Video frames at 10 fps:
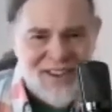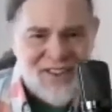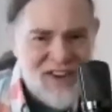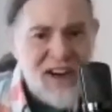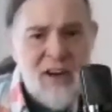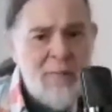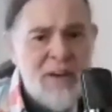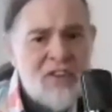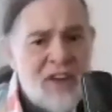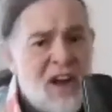his
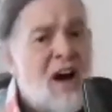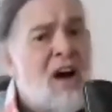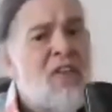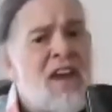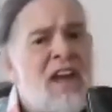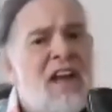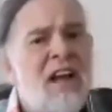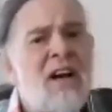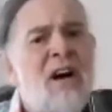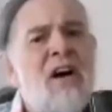gentleman's
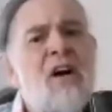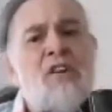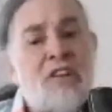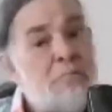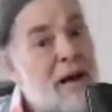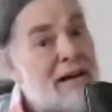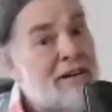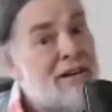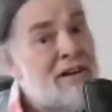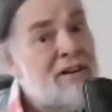clothing all
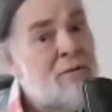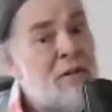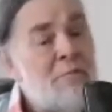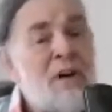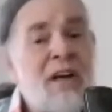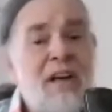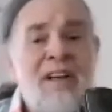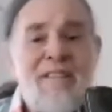spattered with mud.